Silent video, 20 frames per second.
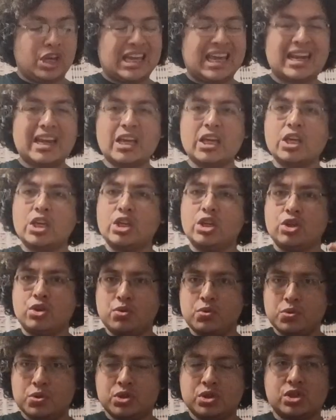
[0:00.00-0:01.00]
getting
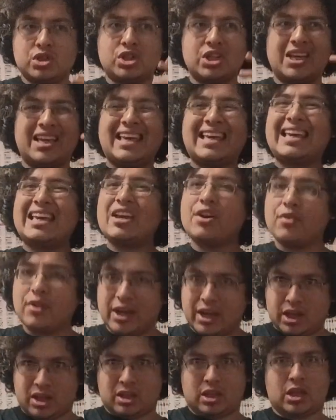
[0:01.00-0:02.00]
used to
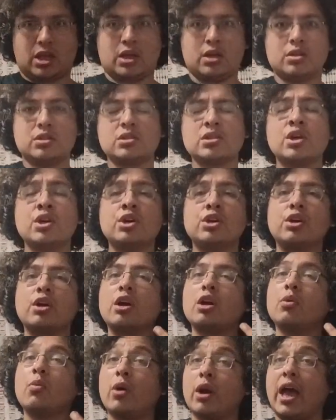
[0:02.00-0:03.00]
hearing these, you're
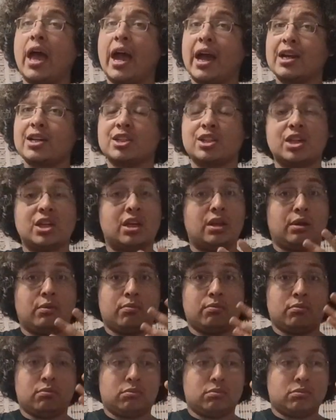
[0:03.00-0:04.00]
going to want to actually
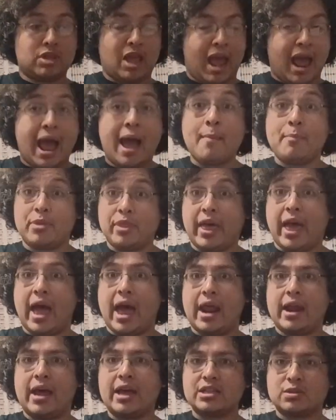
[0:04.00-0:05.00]
tap
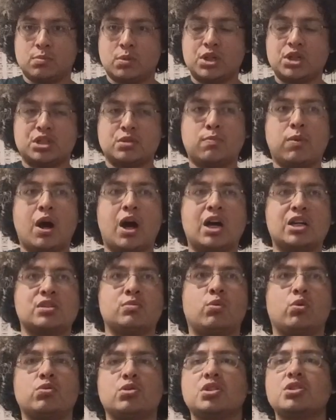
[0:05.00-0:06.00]
that as much as
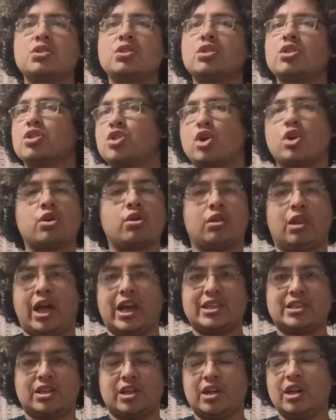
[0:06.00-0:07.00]
possible just to
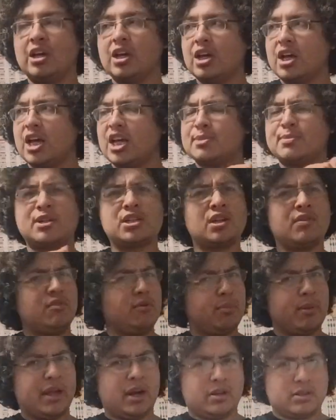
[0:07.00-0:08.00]
internalize it, especially if
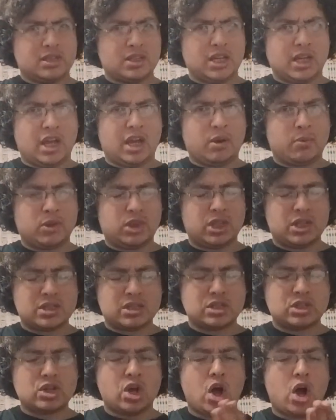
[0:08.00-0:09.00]
you plan on singing with this
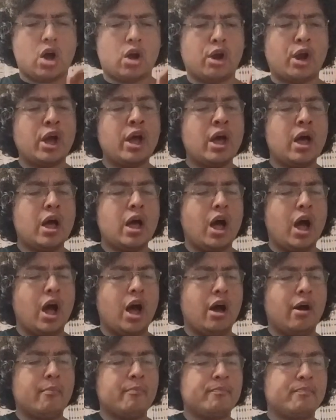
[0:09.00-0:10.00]
song.
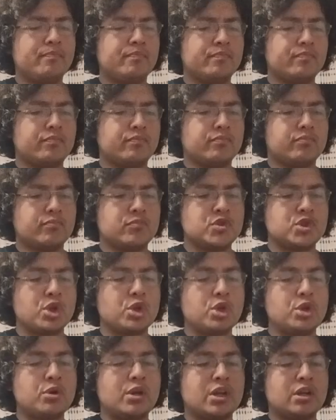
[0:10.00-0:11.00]
So
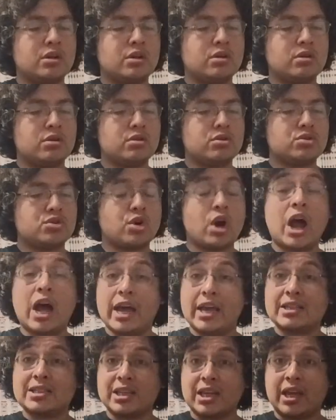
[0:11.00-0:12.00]
you can
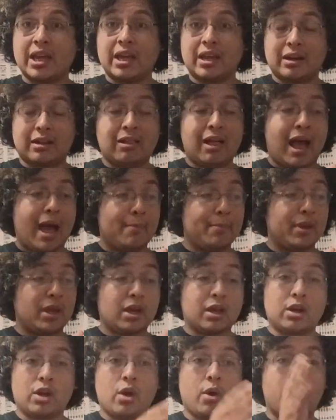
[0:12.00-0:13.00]
try singing and
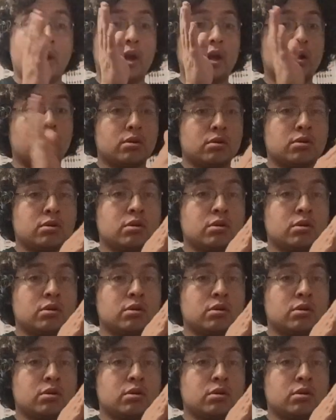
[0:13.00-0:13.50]
clapping and going,